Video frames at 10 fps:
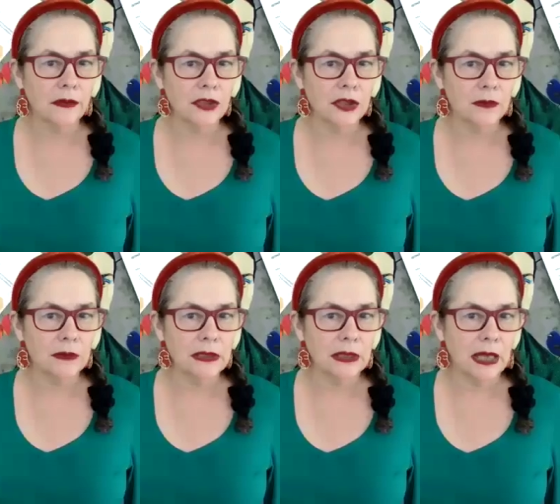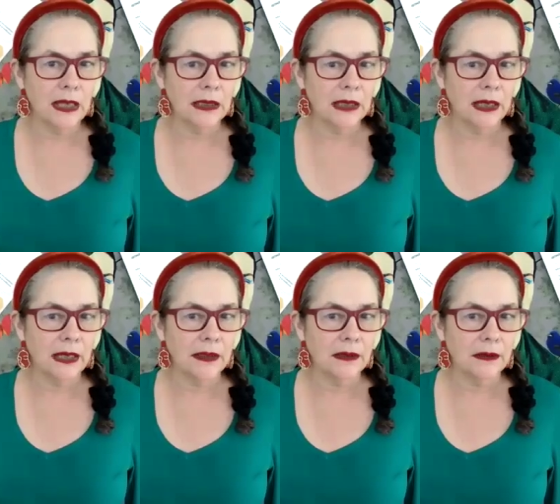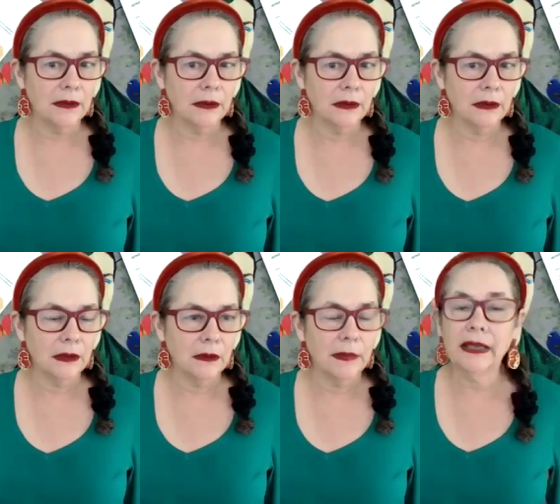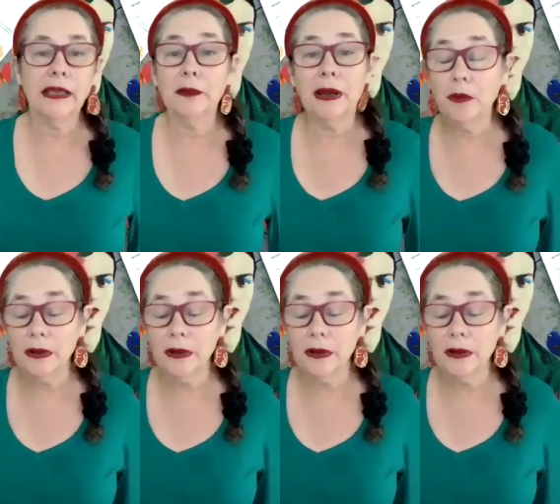think she was in Adelaide. But anyway,